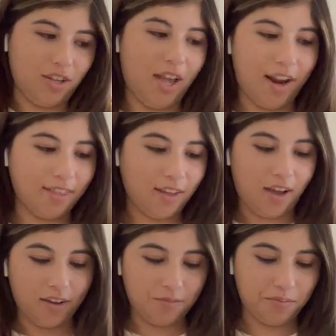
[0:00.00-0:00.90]
And I
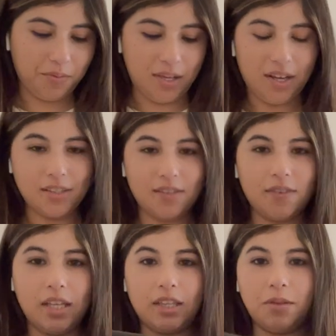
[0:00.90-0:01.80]
thought because
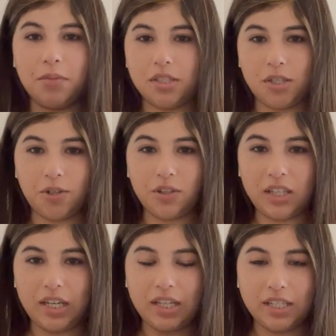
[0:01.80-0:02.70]
of like the material
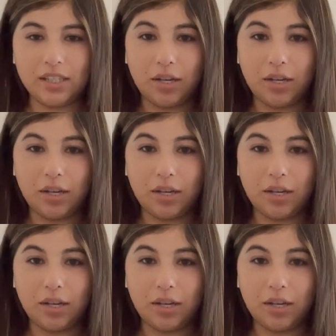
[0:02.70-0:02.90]
that it is,